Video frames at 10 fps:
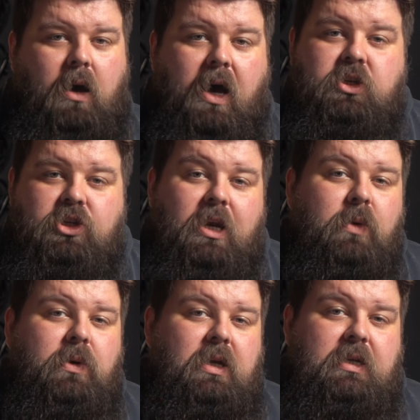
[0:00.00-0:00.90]
I
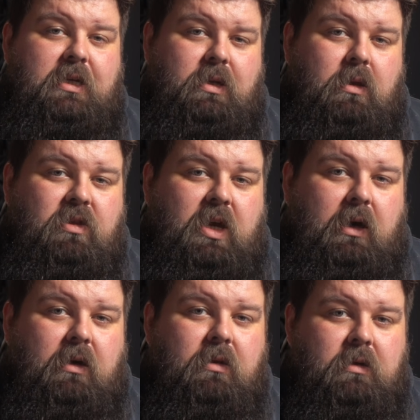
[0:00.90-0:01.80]
genuinely didn't
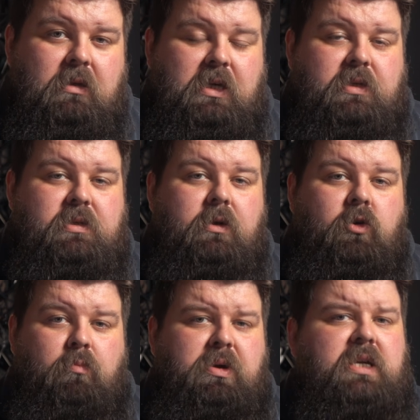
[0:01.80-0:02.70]
think that this
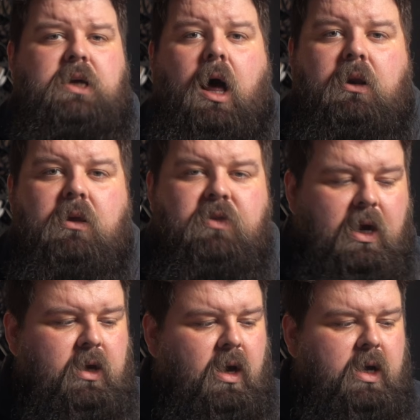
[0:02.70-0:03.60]
could be done.
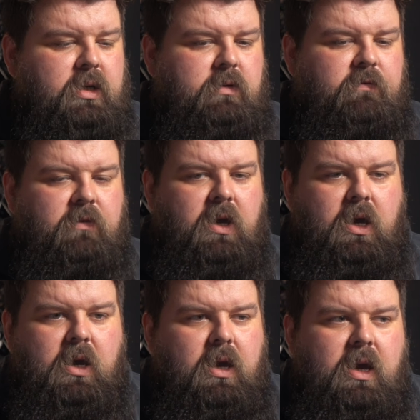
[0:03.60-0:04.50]
That kind of
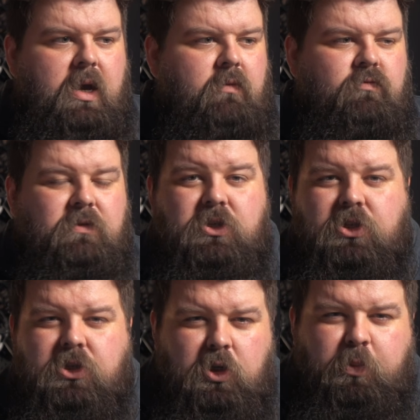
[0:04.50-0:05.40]

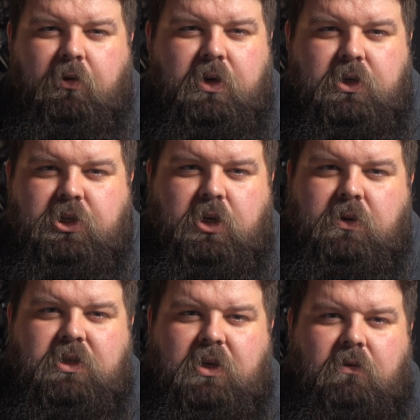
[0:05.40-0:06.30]
super
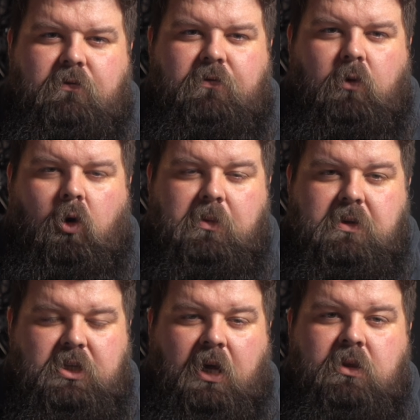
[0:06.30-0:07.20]
intuitive,
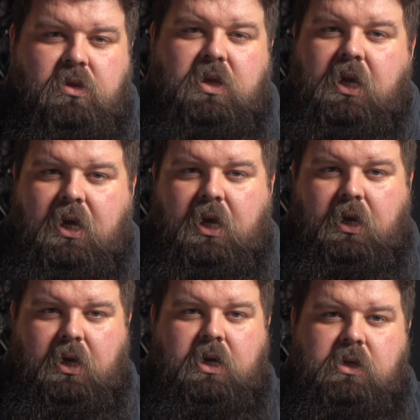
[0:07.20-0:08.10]
almost
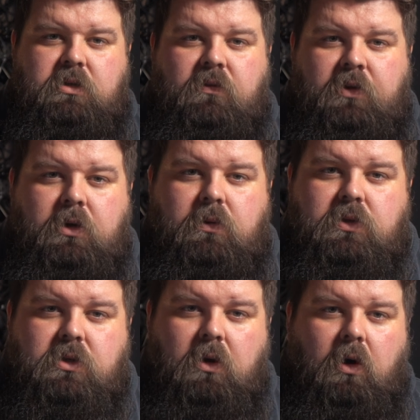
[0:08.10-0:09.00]
unthinking ease of
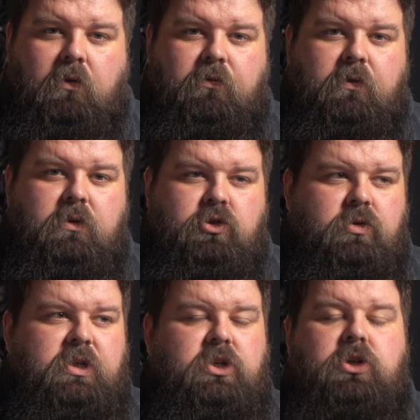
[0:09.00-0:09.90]
use of
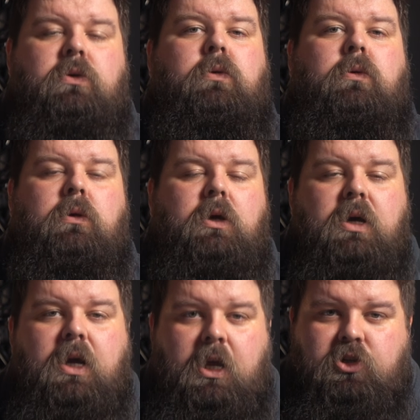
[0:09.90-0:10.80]
traditional
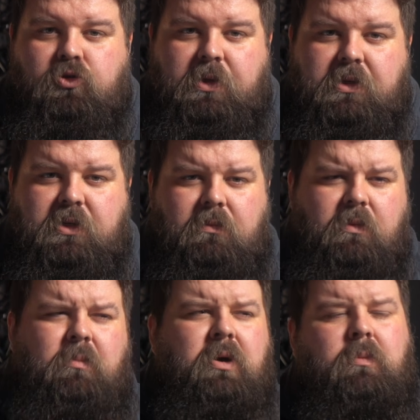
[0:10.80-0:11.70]
instruments.
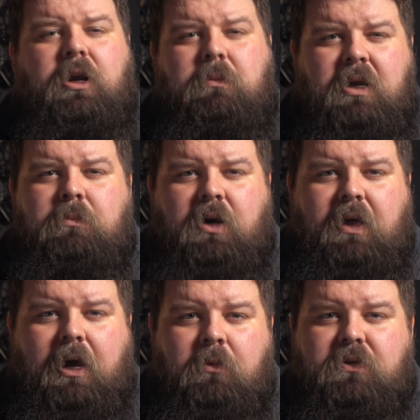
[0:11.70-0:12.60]
But what I mean by
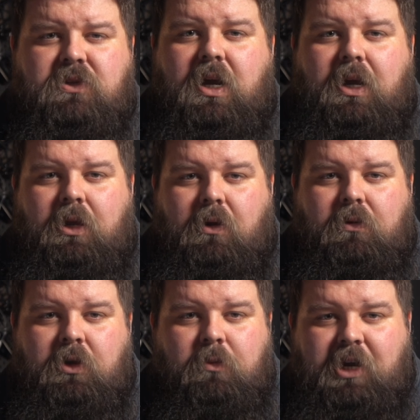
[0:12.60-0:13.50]
that, I'm not saying, you know,
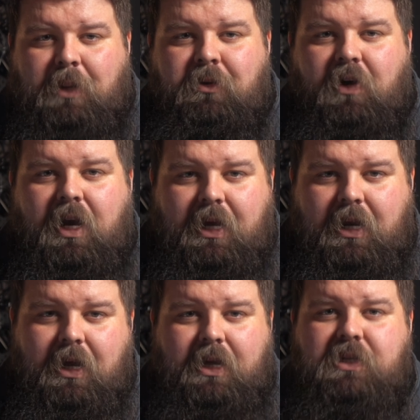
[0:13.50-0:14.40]
you can pick up a
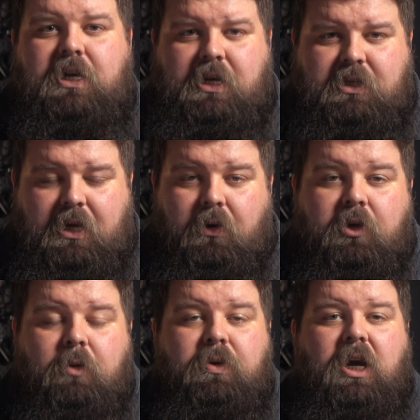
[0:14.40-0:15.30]
violin and it's easy, or
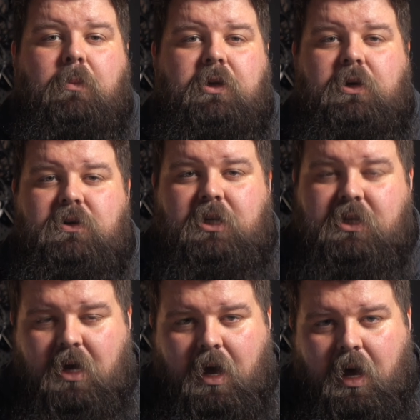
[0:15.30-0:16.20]
you could pick up an acoustic
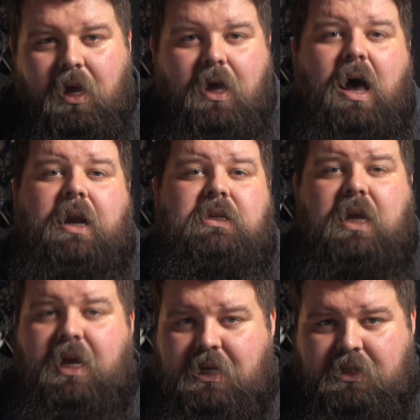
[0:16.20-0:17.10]
guitar and it's
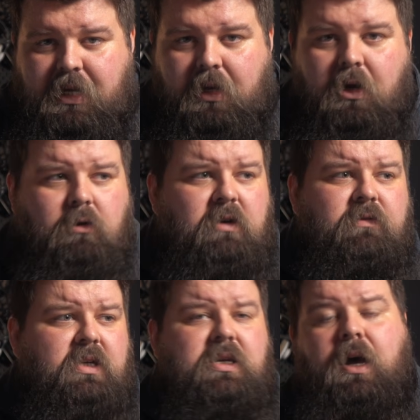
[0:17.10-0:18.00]
easy, or
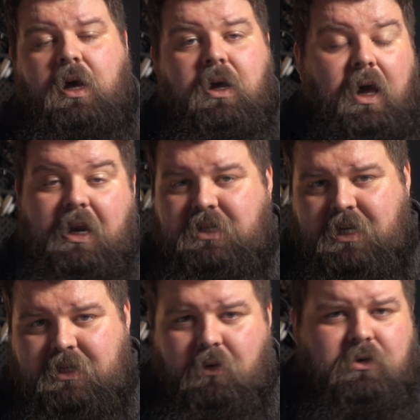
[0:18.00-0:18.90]
even a guitar and it's
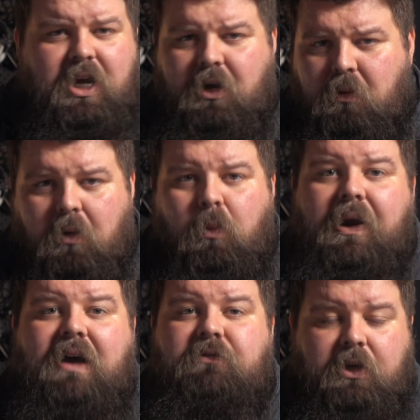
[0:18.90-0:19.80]
easy, or a cello, or
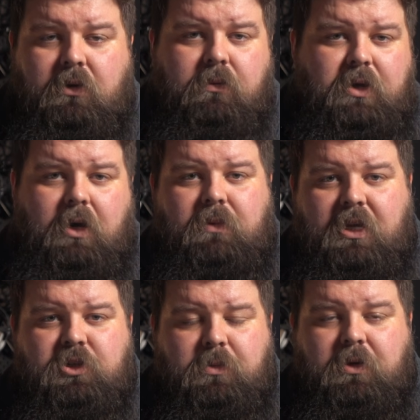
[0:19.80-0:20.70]
whatever, your
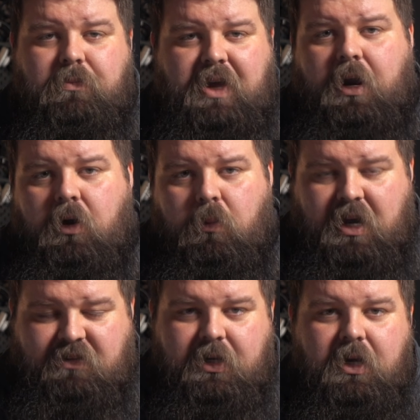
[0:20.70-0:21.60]
instrument, piano,
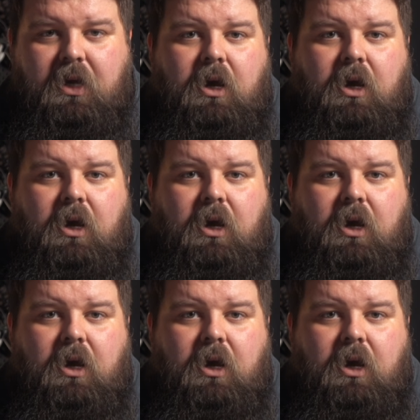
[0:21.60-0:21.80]
whatever.